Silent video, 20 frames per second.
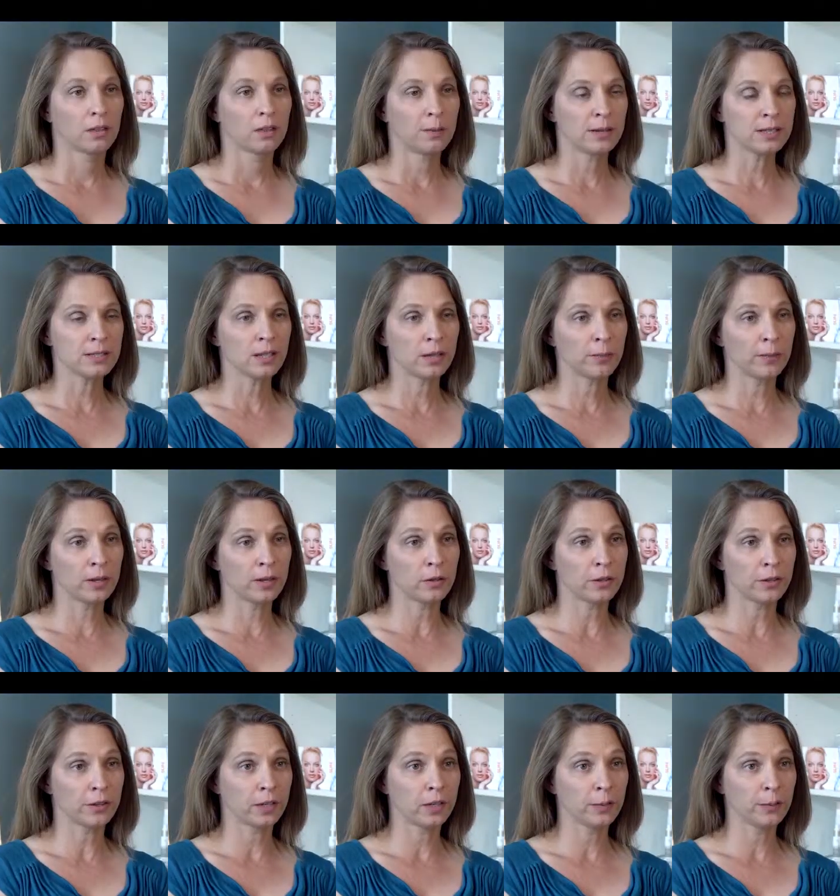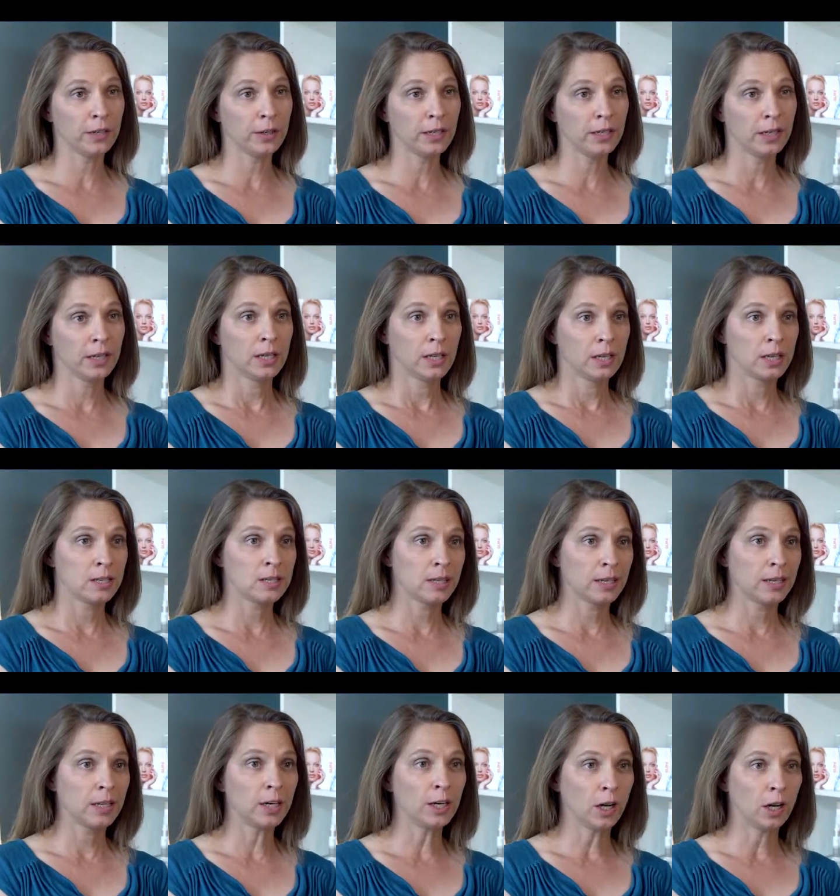thing about Ultherapy is that it
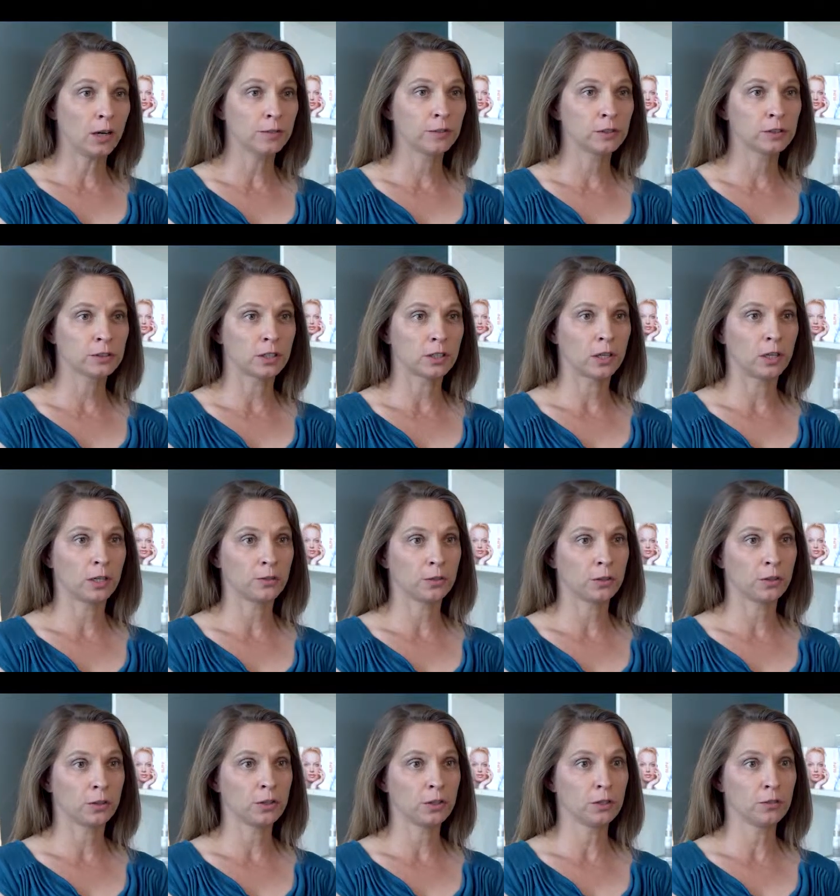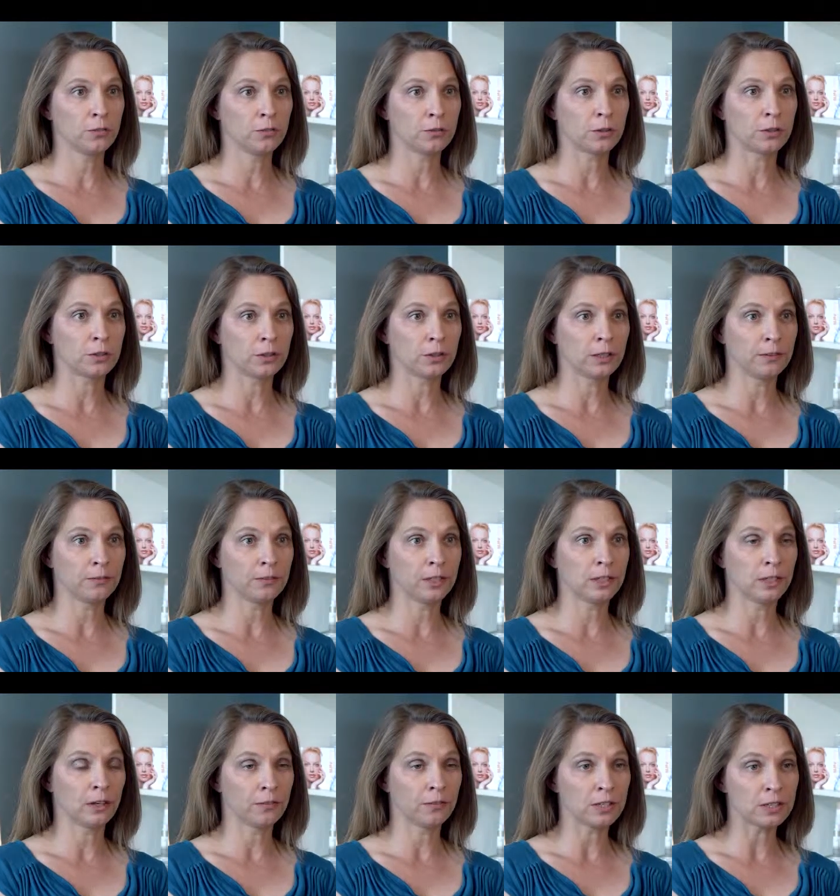offers an alternative for the lifting of the
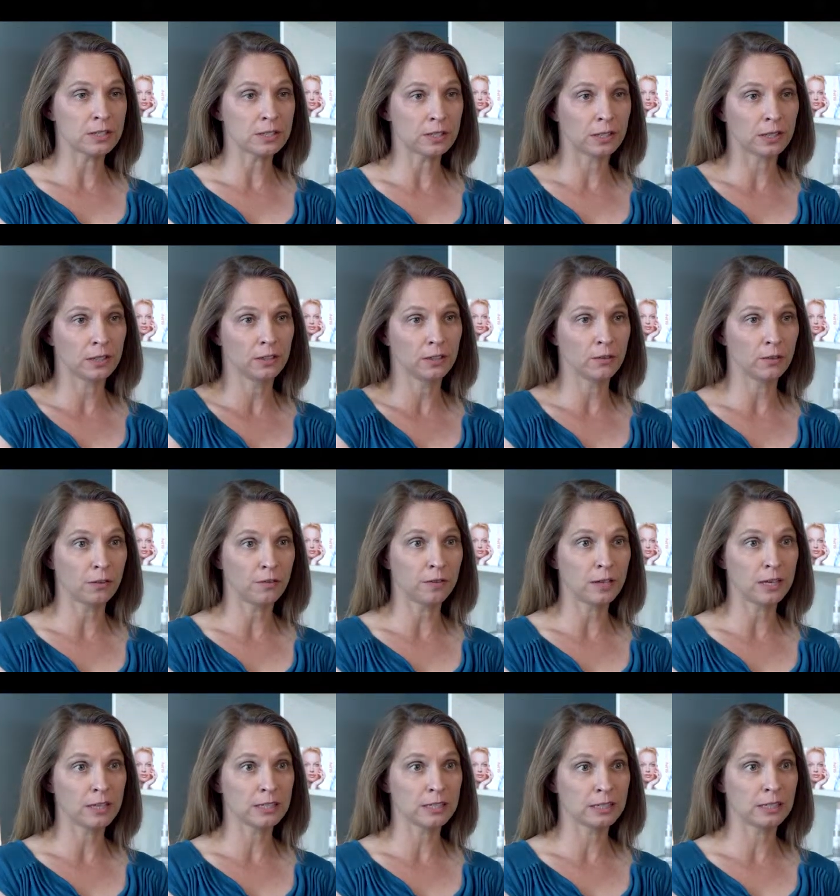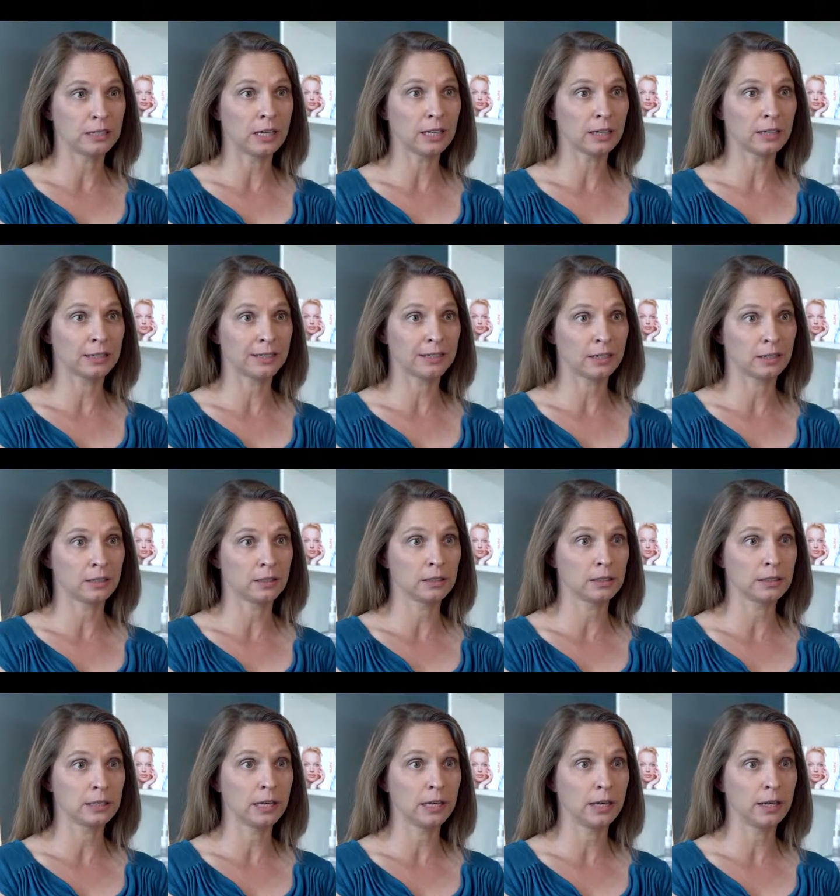skin of the face, neck, and
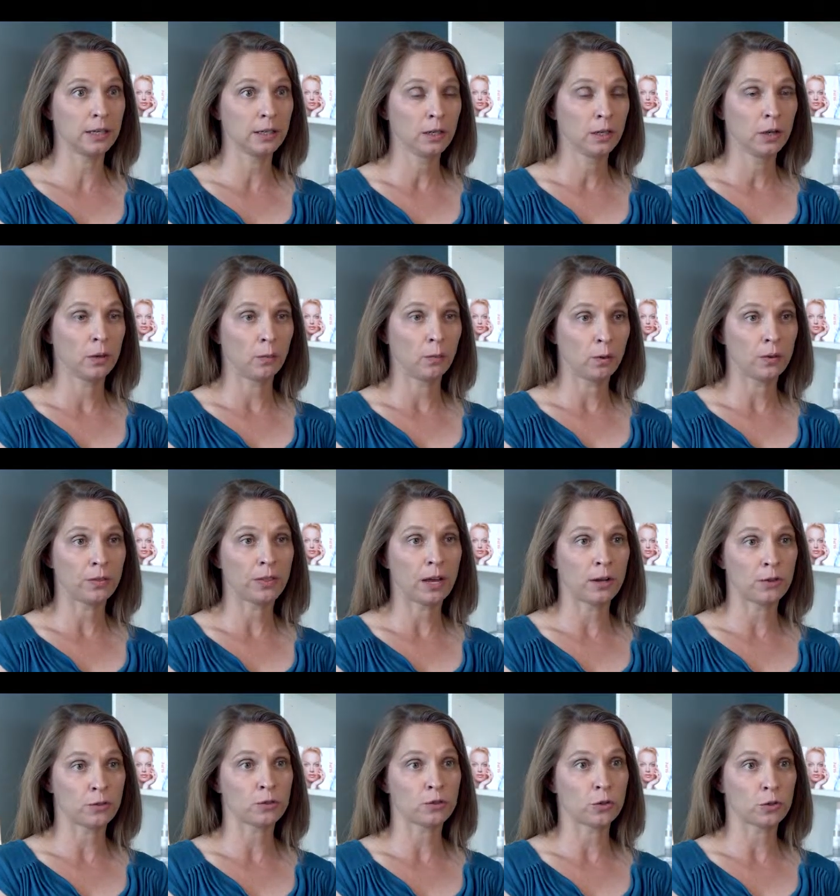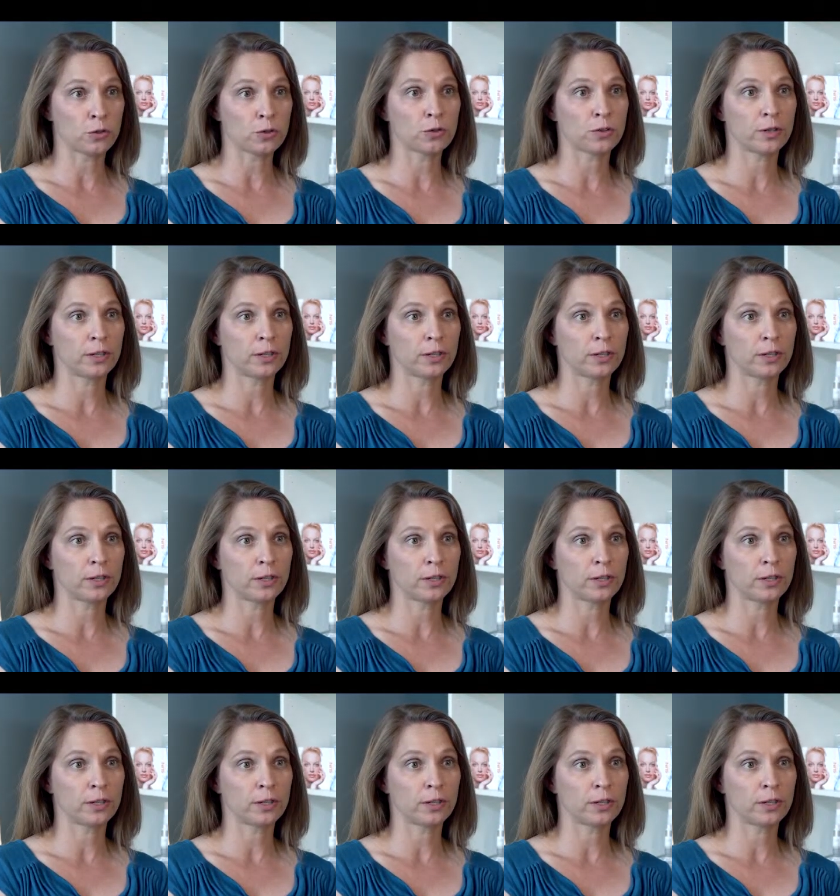décolleté without surgery.